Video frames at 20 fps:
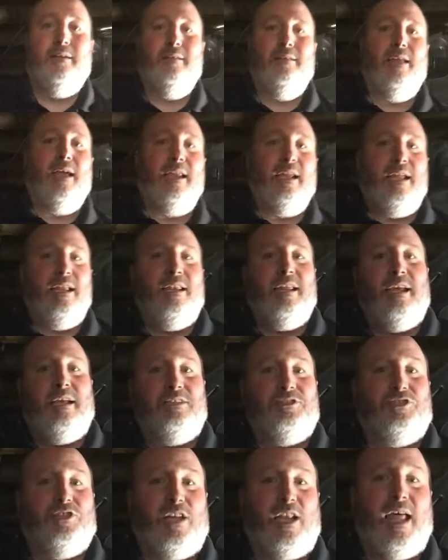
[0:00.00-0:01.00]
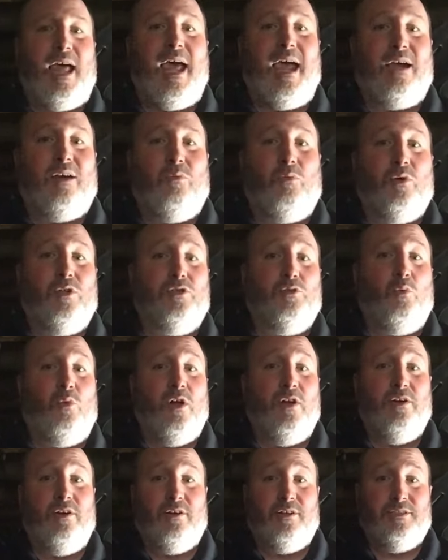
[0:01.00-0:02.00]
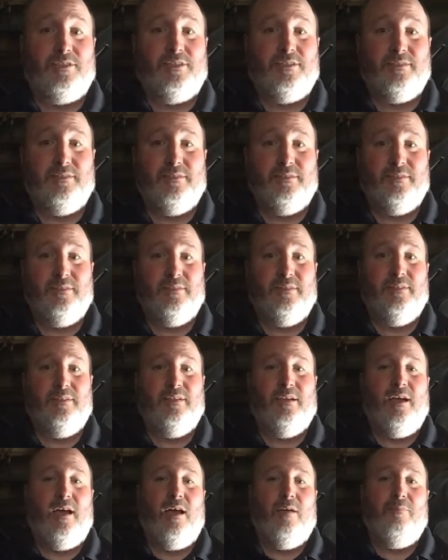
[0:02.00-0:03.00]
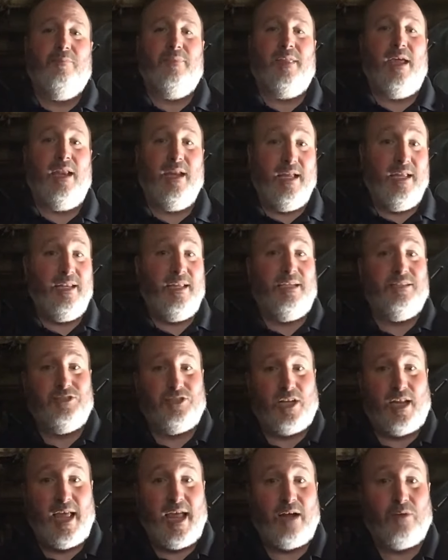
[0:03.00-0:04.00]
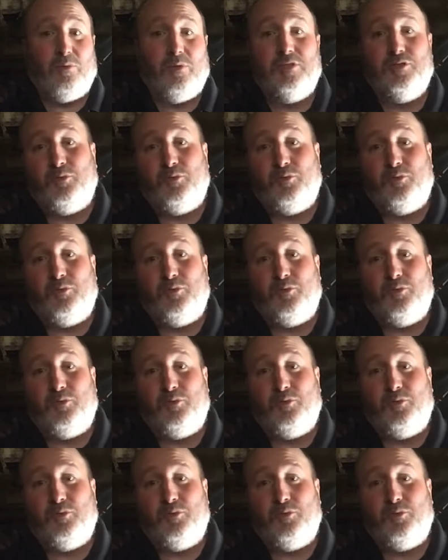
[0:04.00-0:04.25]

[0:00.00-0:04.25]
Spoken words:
Indian shellac works wonders. The Indian shellac